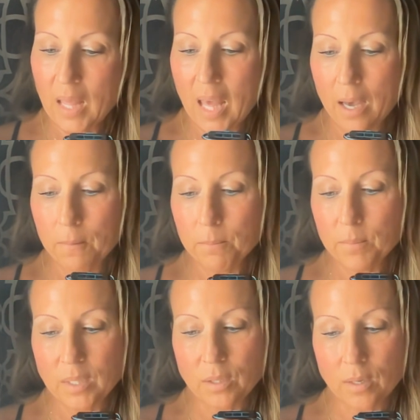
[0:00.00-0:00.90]
Help
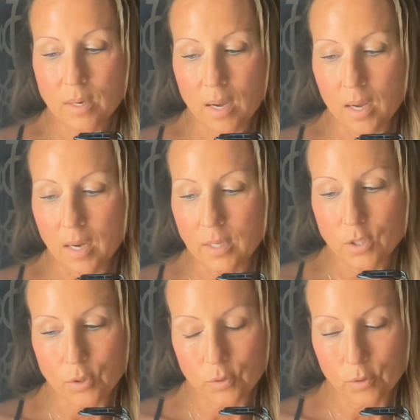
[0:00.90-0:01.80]
me not hide
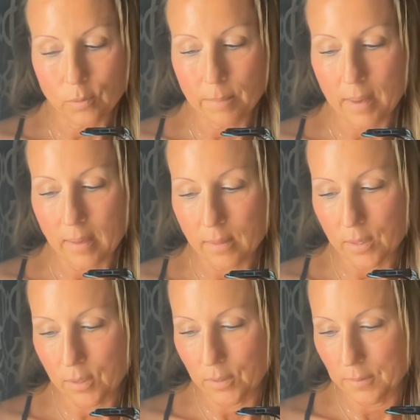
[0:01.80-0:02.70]
in a group
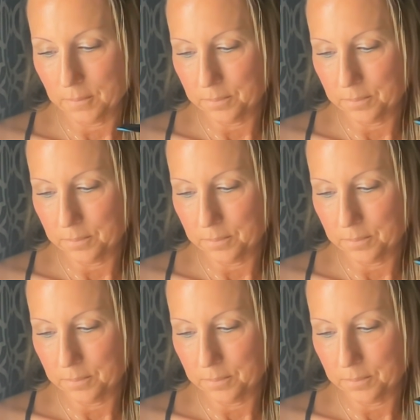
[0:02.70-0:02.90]
either.